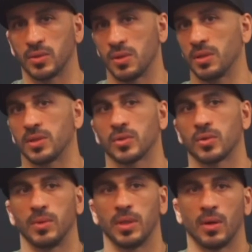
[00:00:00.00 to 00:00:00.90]
I train
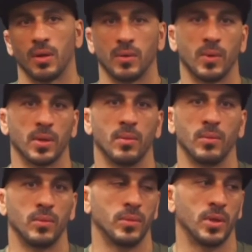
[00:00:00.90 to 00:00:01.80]
extremely hard, whether
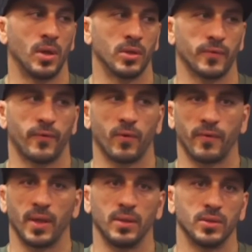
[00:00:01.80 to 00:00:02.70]
I'm, you know, on a
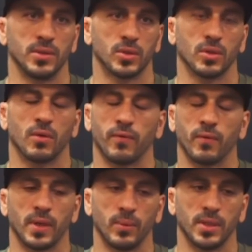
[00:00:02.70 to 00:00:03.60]
4-fight losing streak or a
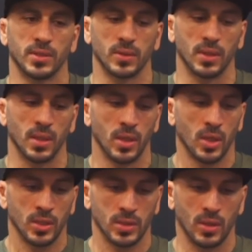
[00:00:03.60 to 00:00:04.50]
4-fight winning streak.
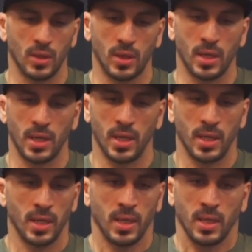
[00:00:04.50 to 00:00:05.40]
So,
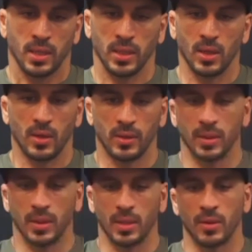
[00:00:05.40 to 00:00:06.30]
you know,
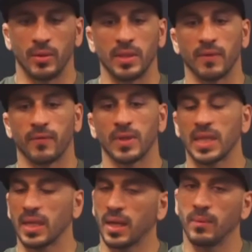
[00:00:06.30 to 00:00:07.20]
the only
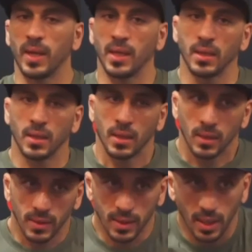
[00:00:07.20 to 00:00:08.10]
different thing I made
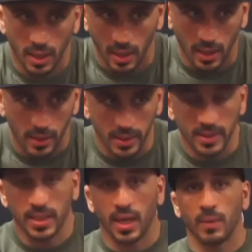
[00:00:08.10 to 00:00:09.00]

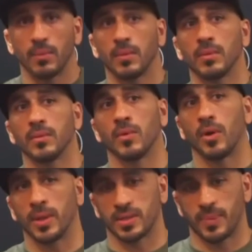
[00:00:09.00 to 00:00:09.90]
this camp
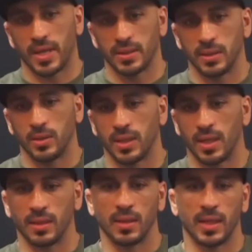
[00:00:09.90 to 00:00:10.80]
or this past year
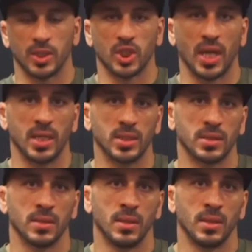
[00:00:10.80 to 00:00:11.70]
that has changed
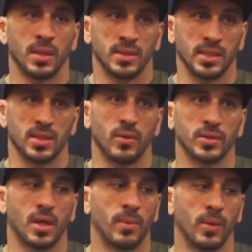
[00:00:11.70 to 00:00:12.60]
since I
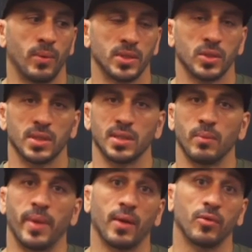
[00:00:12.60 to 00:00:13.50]
was on my winning streak is
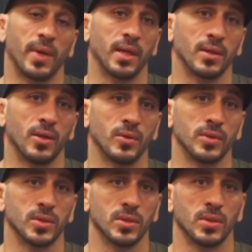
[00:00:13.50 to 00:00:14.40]
I'm back with my head
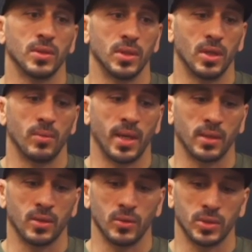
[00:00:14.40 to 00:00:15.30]
coach. You know, my
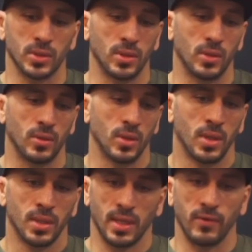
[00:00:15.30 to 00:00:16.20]
head coach, you know,
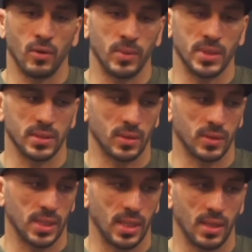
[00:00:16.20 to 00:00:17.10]
they've known me since I
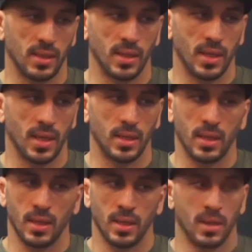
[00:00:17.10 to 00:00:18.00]
was a kid, and
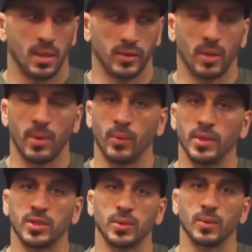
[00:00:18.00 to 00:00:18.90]
I was on my
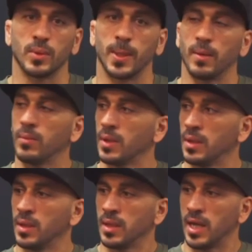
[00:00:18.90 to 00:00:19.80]
winning streak with them.
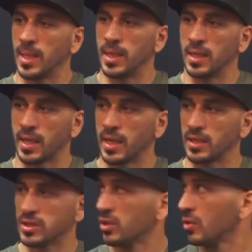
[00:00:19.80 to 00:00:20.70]
And then I
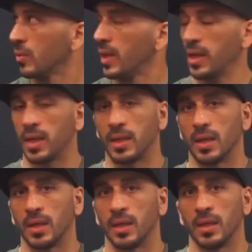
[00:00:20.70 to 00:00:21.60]
kind of steered away and,
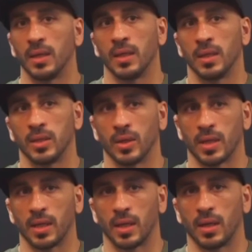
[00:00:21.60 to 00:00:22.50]
you know,
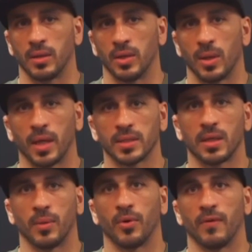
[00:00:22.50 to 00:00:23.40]
kind of got, you know, lost
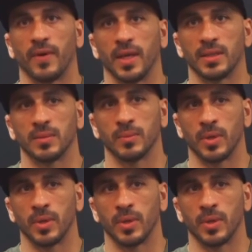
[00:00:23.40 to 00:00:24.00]
a couple of fights.